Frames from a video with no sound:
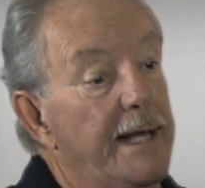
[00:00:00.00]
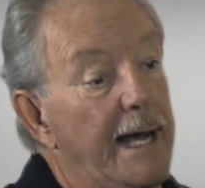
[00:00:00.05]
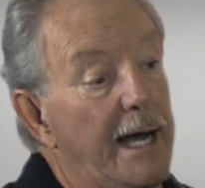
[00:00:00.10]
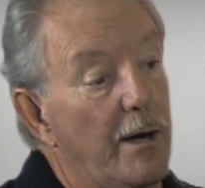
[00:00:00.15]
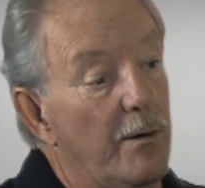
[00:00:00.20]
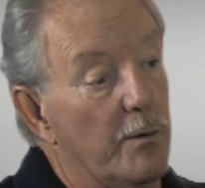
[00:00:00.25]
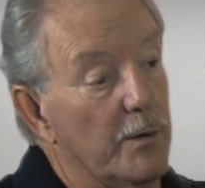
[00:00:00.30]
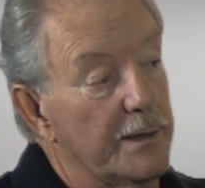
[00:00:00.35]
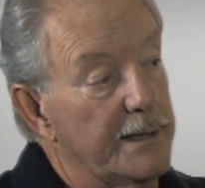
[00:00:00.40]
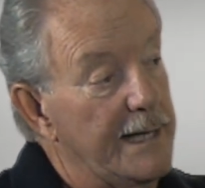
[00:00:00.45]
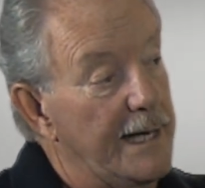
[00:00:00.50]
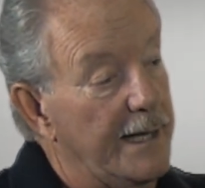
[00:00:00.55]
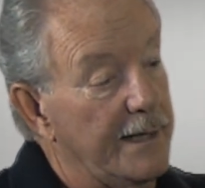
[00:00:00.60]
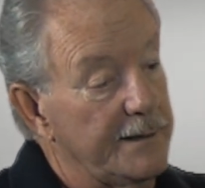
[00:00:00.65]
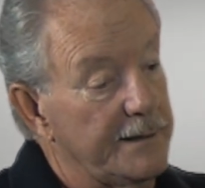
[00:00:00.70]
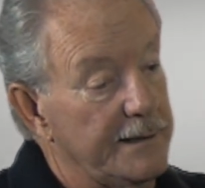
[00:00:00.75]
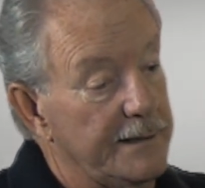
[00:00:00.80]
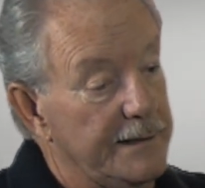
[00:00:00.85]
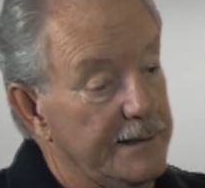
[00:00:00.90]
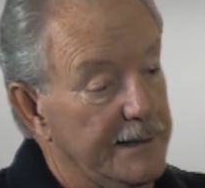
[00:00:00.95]
Now we're
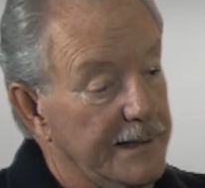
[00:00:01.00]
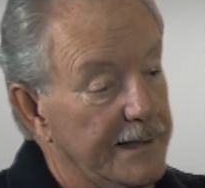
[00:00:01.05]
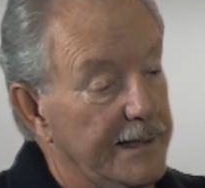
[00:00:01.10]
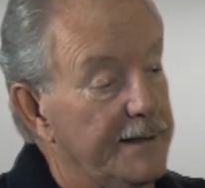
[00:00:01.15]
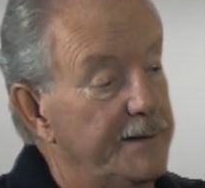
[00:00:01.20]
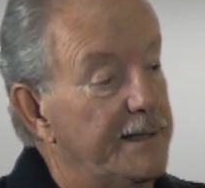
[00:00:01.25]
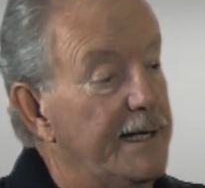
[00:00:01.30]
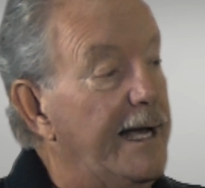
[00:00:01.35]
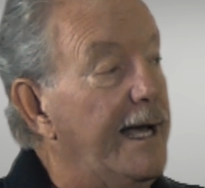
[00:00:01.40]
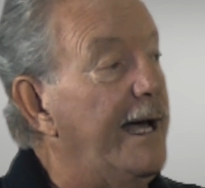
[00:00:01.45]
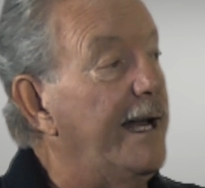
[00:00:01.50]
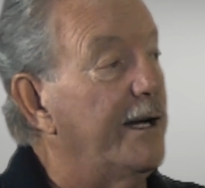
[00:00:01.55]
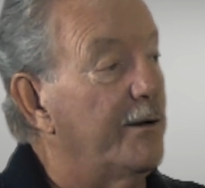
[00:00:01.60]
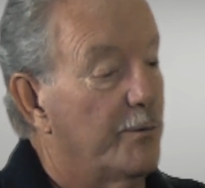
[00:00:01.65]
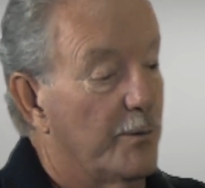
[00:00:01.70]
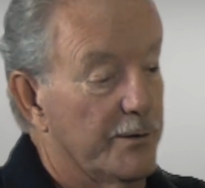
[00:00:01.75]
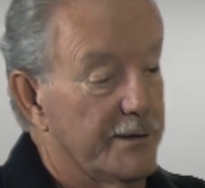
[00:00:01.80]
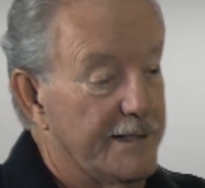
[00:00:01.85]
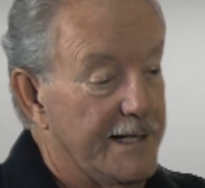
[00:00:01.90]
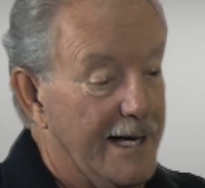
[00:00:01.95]
not in the
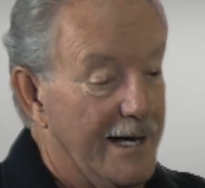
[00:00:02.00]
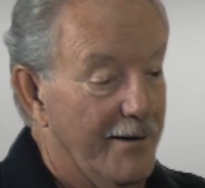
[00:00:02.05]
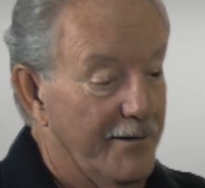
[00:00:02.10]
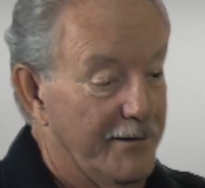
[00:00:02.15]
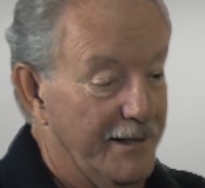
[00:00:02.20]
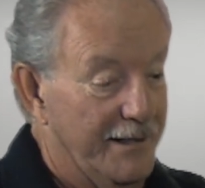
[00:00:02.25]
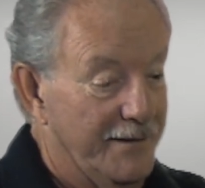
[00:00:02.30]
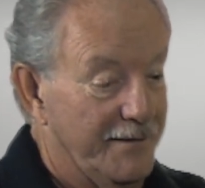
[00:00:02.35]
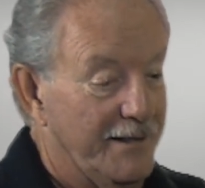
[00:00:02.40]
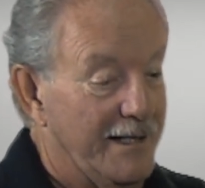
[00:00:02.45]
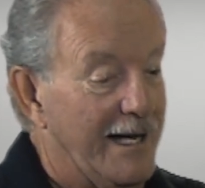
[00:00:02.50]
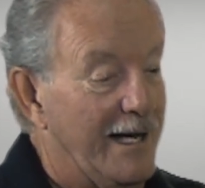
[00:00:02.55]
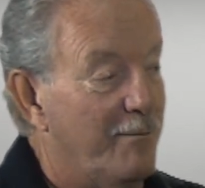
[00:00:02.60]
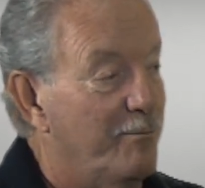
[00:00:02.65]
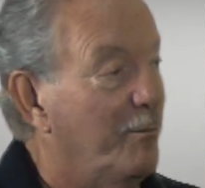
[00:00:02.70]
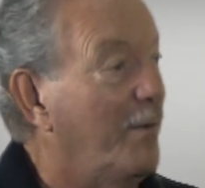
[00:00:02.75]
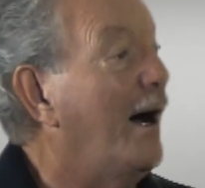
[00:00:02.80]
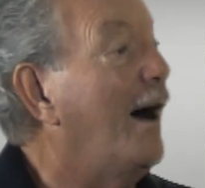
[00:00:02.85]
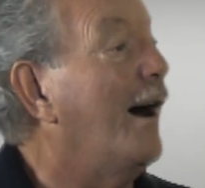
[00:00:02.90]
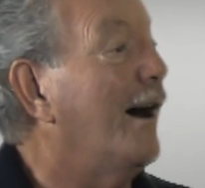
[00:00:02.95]
attic, we're down in
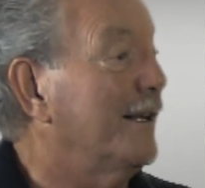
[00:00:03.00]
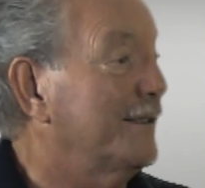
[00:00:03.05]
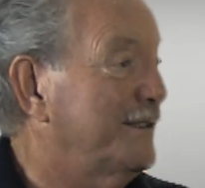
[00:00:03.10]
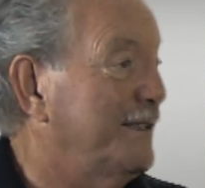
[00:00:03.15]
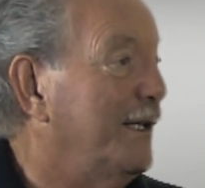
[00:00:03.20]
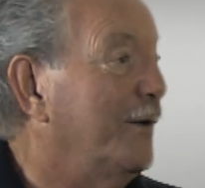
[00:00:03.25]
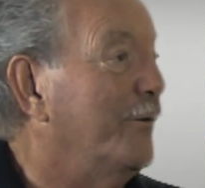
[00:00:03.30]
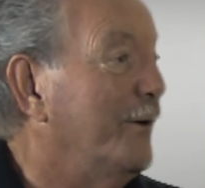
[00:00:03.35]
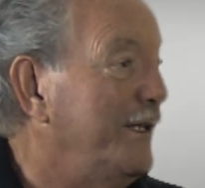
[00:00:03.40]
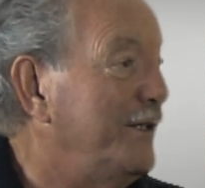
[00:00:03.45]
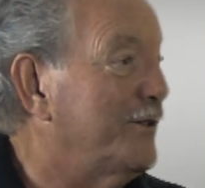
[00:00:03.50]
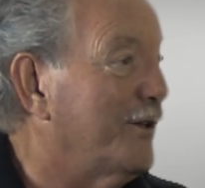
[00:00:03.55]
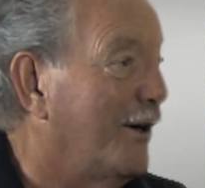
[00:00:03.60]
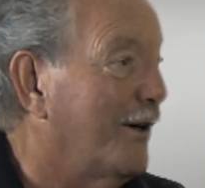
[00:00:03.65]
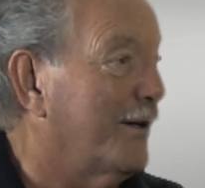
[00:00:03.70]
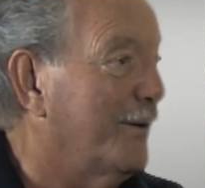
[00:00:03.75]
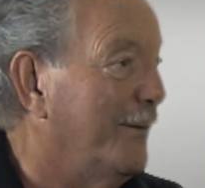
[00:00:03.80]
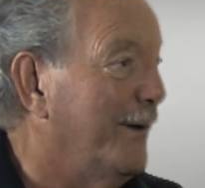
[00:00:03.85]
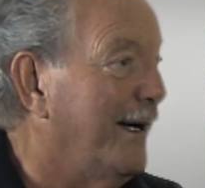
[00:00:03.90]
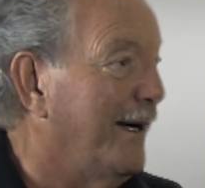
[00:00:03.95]
that box that we
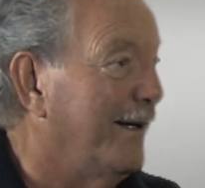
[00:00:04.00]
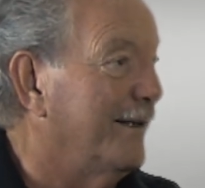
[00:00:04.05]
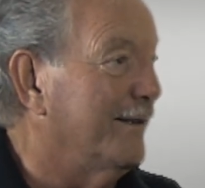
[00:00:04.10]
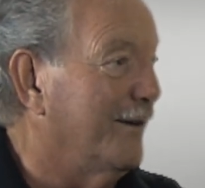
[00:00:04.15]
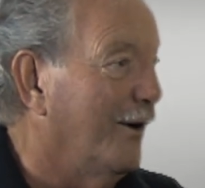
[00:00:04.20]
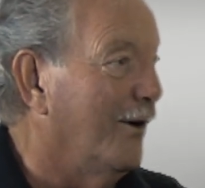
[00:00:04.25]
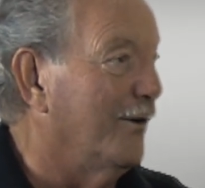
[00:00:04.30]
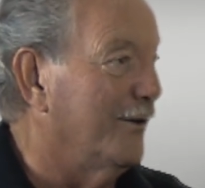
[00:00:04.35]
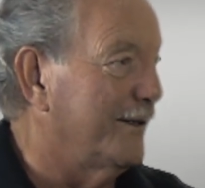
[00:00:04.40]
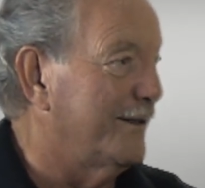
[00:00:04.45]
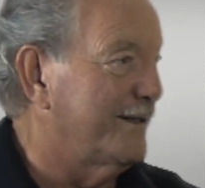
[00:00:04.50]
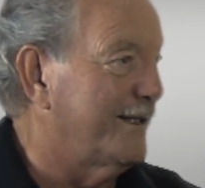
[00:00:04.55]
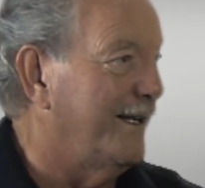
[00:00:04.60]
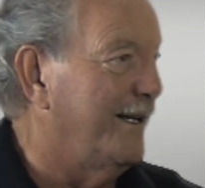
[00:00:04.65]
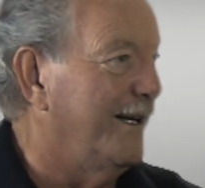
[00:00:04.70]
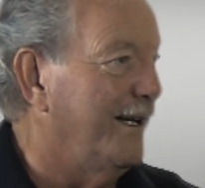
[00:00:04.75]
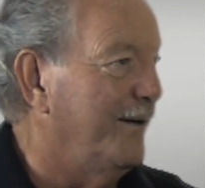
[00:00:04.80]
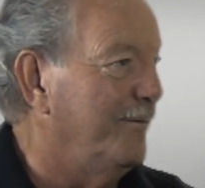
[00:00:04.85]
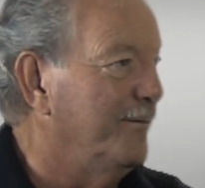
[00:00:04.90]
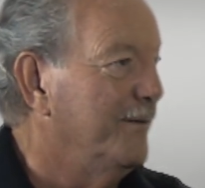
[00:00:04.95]
talk about all the
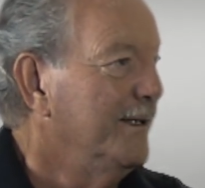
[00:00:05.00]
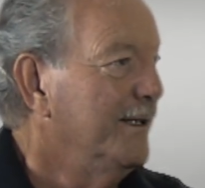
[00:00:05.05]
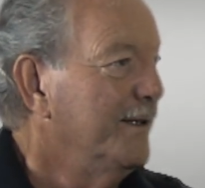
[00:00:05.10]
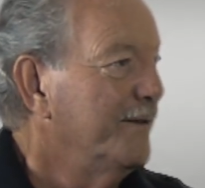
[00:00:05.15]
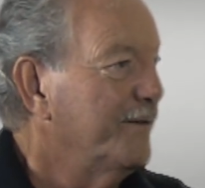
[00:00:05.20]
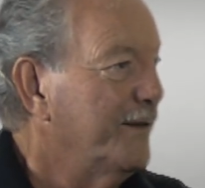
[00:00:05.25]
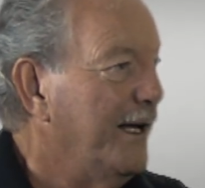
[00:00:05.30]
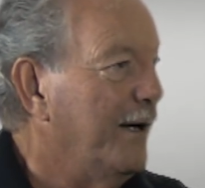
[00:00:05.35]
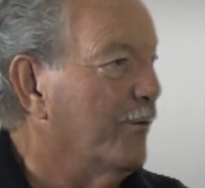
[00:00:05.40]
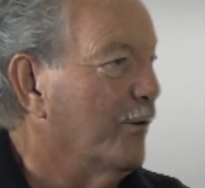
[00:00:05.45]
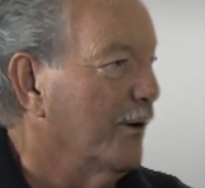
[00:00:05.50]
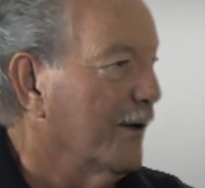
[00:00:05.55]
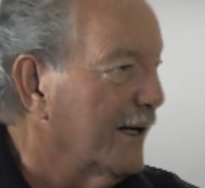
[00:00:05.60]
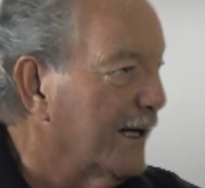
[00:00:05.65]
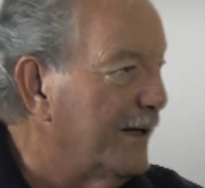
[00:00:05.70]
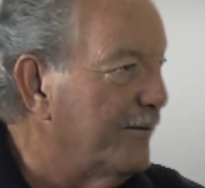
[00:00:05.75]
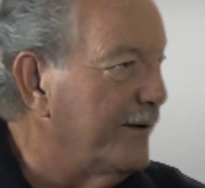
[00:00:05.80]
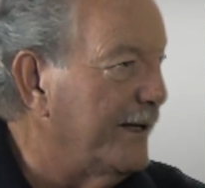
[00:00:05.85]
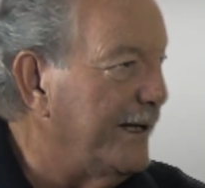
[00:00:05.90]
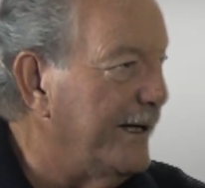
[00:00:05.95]
time that we're
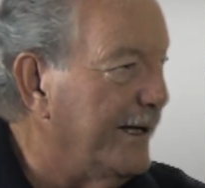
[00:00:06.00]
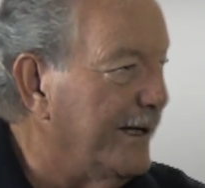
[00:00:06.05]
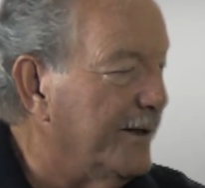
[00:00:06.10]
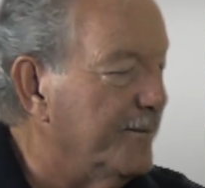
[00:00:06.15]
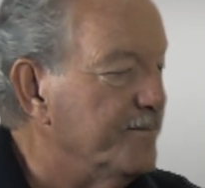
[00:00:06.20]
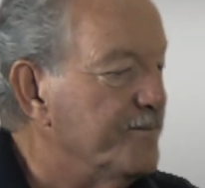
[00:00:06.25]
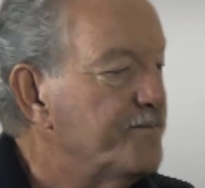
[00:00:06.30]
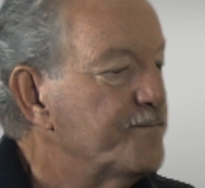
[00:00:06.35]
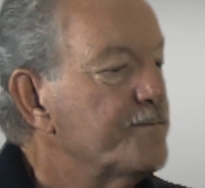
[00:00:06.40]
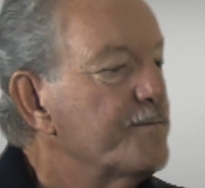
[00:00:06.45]
living in.